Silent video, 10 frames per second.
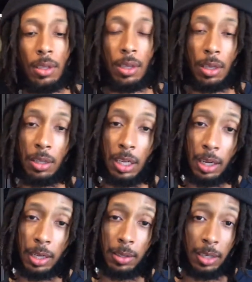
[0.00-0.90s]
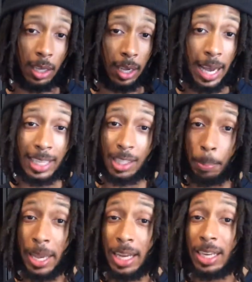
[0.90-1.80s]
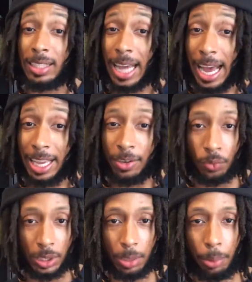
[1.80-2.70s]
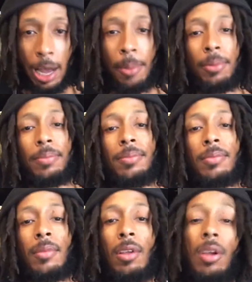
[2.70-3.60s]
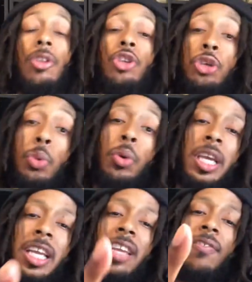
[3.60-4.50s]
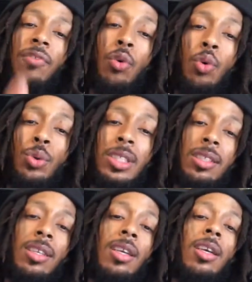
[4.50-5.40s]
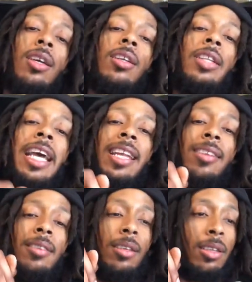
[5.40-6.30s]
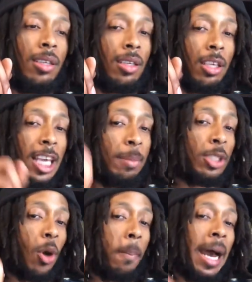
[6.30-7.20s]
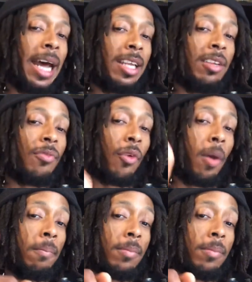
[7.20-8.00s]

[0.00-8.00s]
The constipating diet was the problem. You eating foods that keeps your body from